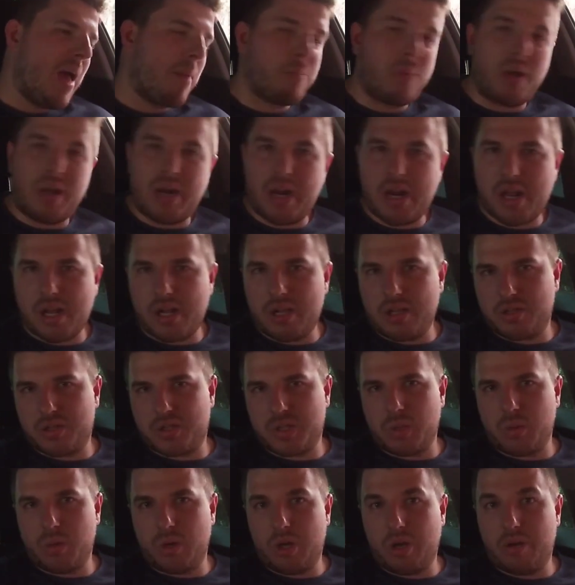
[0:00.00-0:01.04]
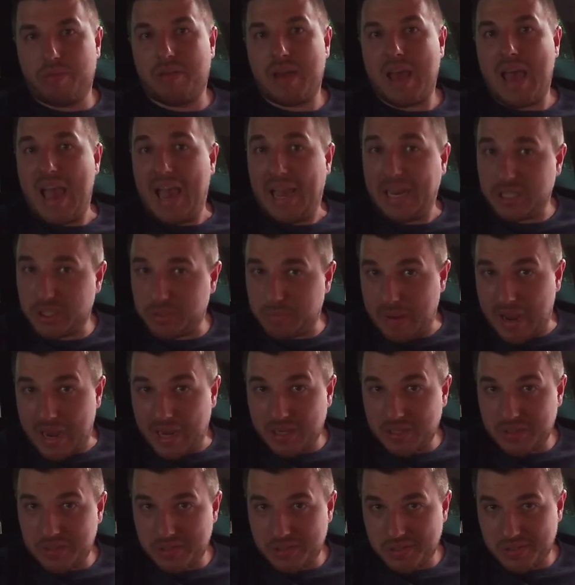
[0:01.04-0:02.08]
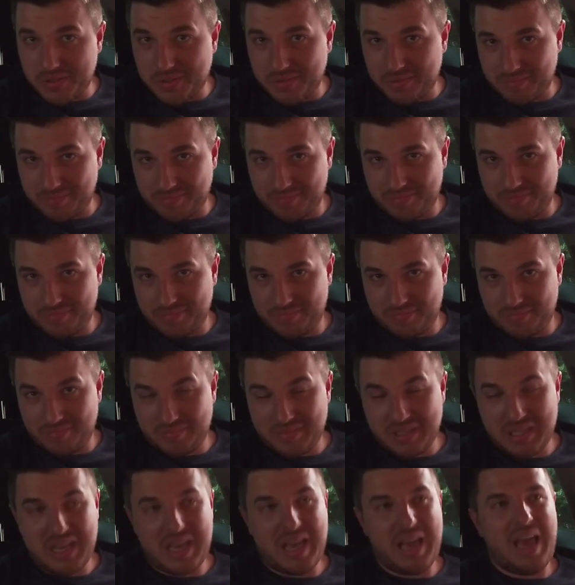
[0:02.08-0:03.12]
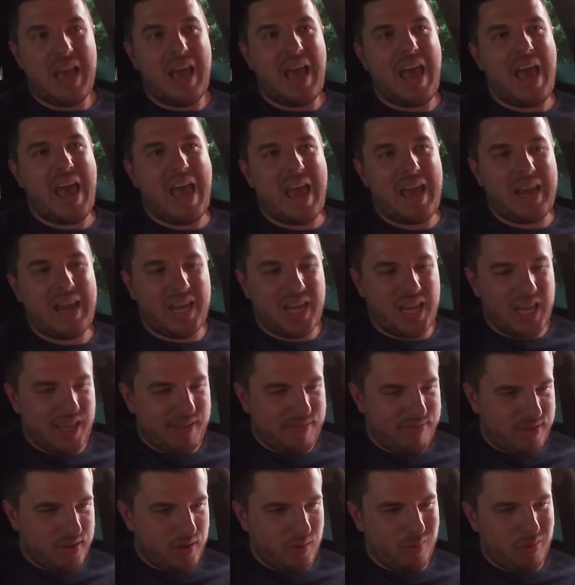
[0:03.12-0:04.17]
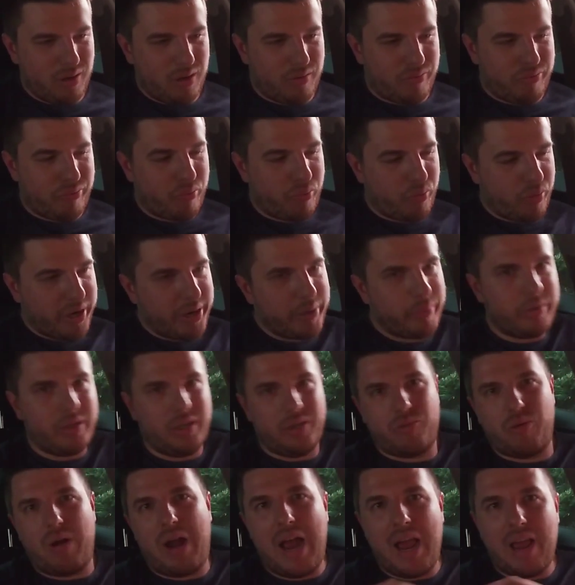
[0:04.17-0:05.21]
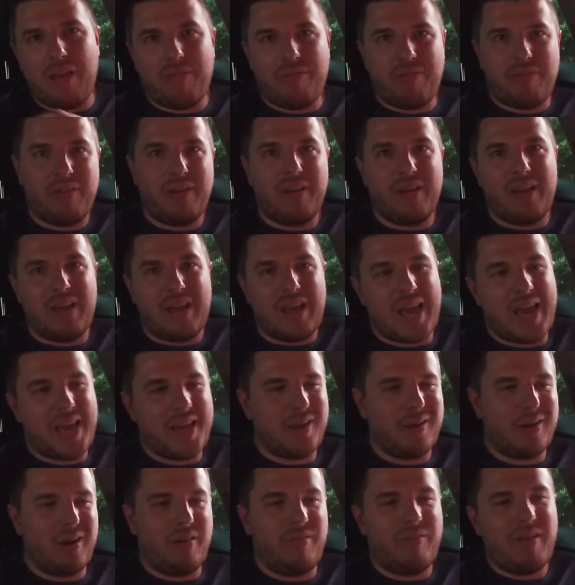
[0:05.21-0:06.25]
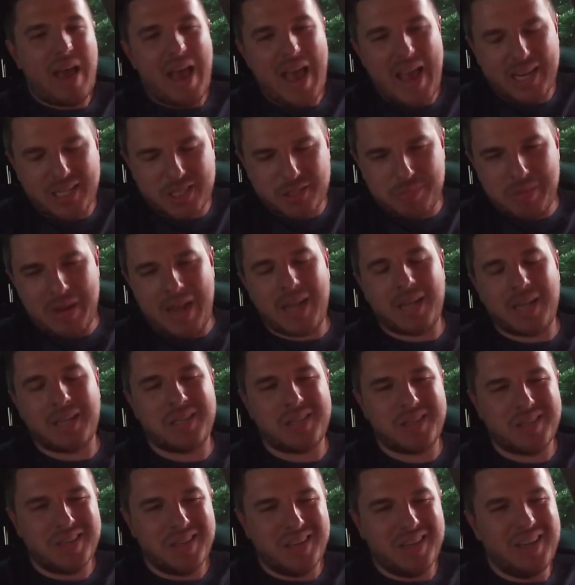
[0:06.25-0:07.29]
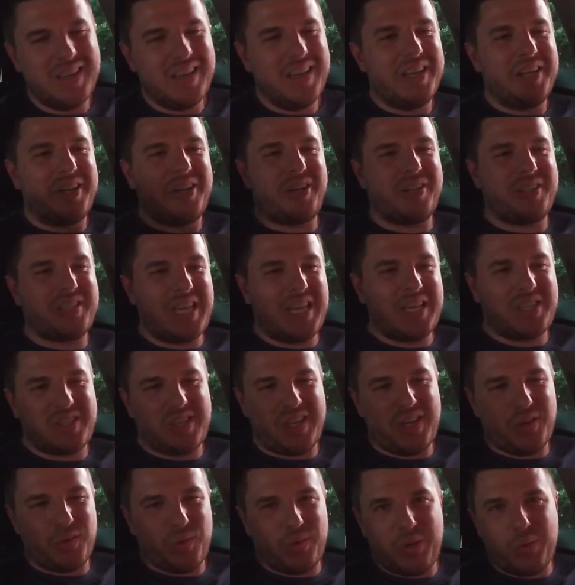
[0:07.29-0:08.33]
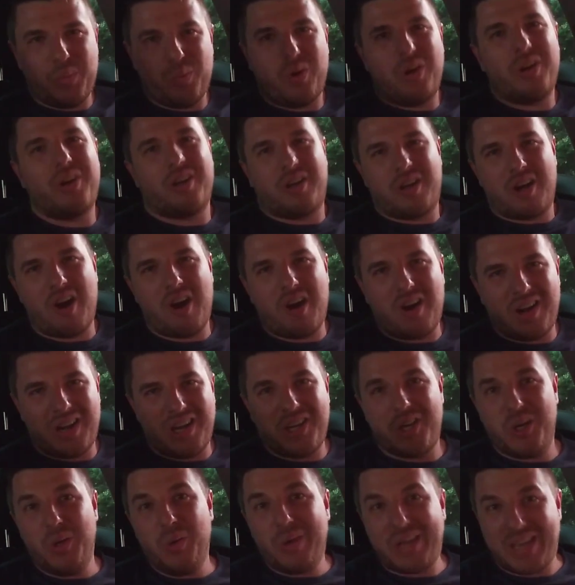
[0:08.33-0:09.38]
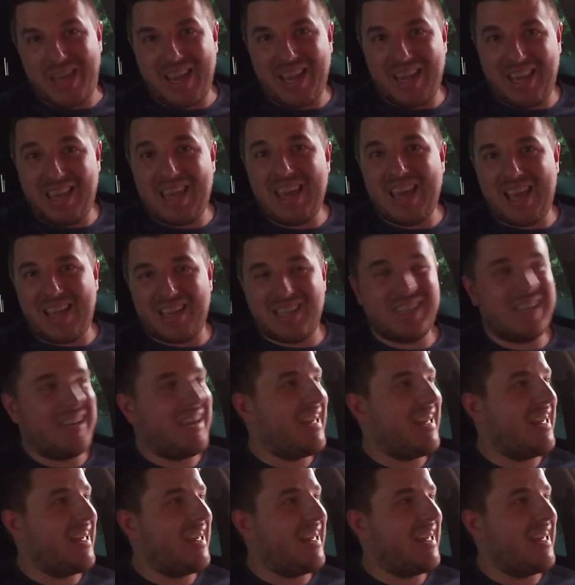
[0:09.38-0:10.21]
But I also love hatchbacks. And if you love rear-wheel drive and you love hatchbacks, there's actually only one car that you can get.